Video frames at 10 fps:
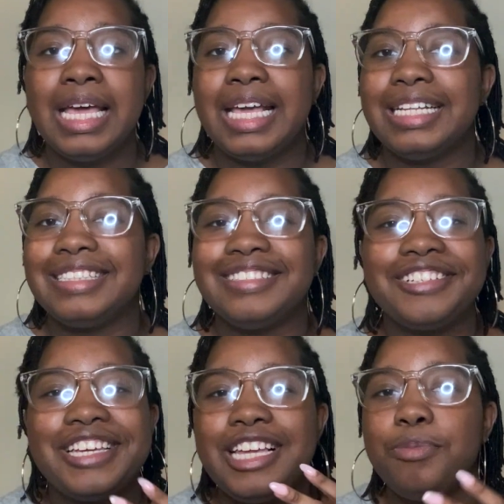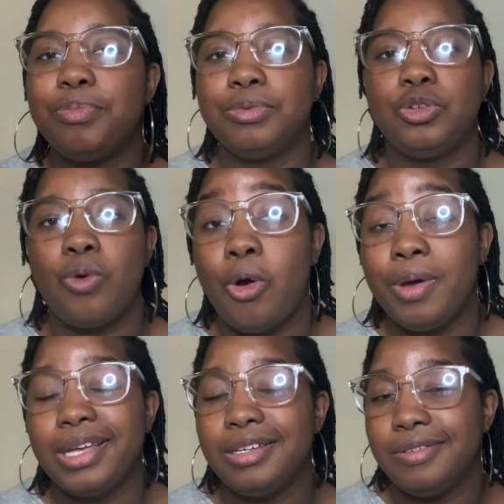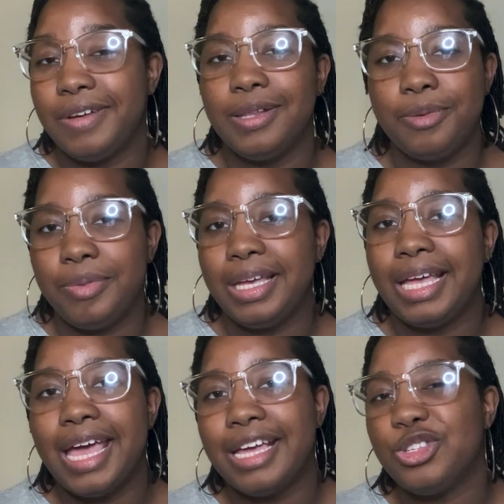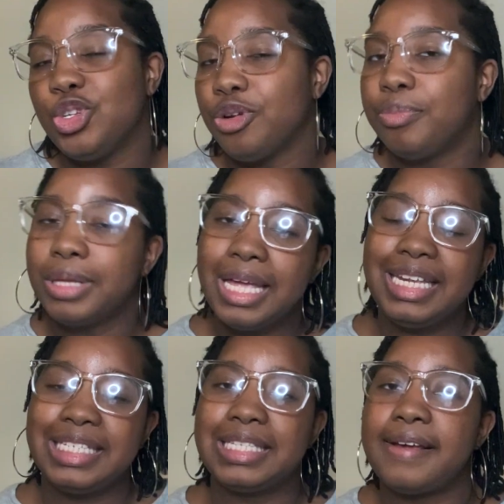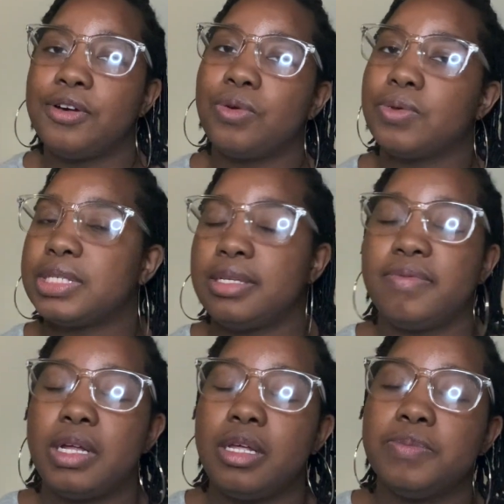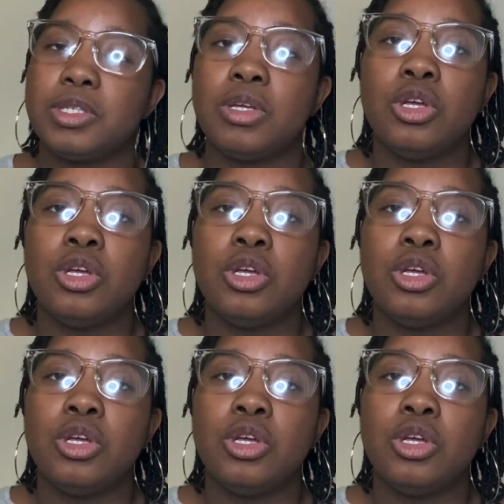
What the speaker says: and keep growing and developing as your planning style grows and develops.